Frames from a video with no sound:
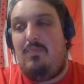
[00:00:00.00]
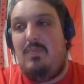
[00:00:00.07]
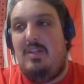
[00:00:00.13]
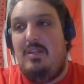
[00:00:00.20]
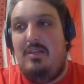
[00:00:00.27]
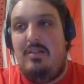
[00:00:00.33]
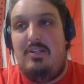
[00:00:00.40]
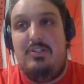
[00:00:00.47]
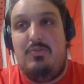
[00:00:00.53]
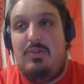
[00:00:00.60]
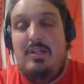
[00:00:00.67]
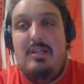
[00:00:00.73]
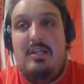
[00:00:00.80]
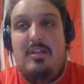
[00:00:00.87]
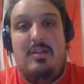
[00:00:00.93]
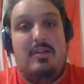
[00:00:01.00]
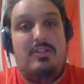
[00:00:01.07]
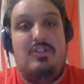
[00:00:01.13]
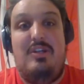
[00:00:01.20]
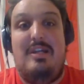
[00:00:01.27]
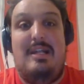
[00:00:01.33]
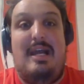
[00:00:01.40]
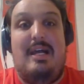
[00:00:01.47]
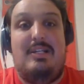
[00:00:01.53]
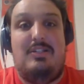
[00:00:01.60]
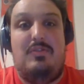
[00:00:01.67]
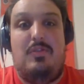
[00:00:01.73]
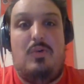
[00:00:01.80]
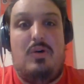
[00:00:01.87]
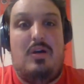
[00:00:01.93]
there's really nothing else you can ask
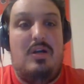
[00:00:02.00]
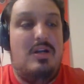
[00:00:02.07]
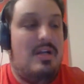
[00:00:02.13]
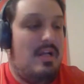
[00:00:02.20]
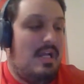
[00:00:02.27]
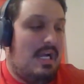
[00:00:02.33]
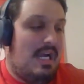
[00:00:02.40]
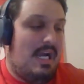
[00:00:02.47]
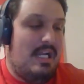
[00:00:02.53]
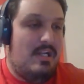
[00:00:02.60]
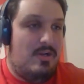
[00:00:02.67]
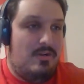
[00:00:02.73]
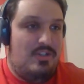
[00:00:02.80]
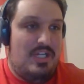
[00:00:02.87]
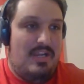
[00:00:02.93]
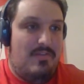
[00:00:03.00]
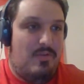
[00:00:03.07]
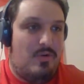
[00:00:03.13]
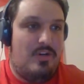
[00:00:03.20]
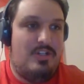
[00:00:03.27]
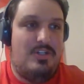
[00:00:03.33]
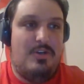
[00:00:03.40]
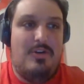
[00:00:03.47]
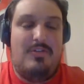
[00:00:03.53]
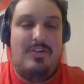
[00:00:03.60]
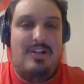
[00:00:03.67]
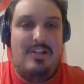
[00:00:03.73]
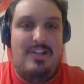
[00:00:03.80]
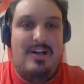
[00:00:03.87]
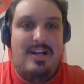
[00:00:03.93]
for. I know Jay Forrester over
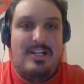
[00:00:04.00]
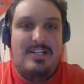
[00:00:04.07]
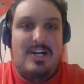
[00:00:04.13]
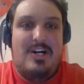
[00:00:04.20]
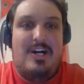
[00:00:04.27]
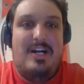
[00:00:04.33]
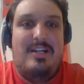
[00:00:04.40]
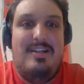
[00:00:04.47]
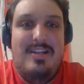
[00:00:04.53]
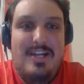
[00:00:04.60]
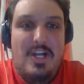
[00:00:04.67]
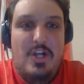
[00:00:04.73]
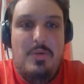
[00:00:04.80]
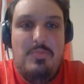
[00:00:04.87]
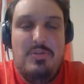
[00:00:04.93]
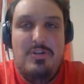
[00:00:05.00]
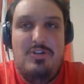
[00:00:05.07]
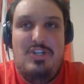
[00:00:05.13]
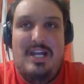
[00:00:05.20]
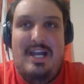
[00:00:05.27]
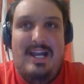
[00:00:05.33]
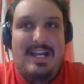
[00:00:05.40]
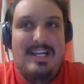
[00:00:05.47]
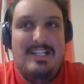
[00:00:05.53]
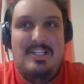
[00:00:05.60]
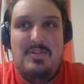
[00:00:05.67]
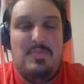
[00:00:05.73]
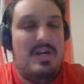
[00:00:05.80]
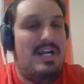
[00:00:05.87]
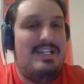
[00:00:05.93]
at Locked On Blue
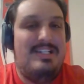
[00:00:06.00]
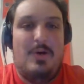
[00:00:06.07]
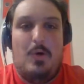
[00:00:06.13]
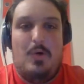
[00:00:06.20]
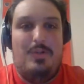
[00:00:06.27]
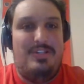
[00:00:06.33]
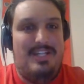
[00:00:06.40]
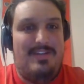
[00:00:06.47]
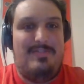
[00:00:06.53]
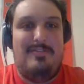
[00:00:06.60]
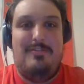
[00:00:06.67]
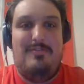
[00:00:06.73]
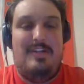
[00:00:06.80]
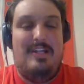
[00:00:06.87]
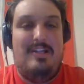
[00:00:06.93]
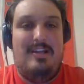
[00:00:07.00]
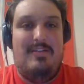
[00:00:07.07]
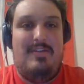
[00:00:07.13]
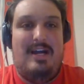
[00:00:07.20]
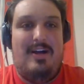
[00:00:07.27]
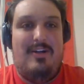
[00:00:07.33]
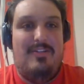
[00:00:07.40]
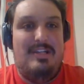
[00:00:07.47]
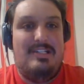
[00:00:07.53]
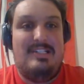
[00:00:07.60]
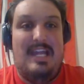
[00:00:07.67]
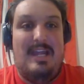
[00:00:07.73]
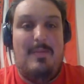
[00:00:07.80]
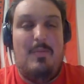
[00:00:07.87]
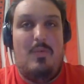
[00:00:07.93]
Jackets probably has a whole different feeling of how this
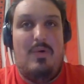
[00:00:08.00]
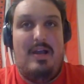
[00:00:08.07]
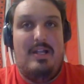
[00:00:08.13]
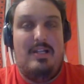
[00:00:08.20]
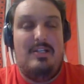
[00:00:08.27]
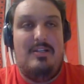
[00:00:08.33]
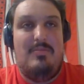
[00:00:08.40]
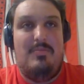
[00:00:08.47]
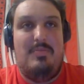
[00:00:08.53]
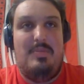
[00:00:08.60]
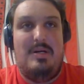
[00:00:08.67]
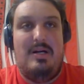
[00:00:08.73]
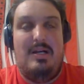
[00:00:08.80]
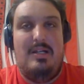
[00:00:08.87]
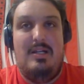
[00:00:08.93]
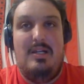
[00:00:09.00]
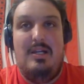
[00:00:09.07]
game went. But,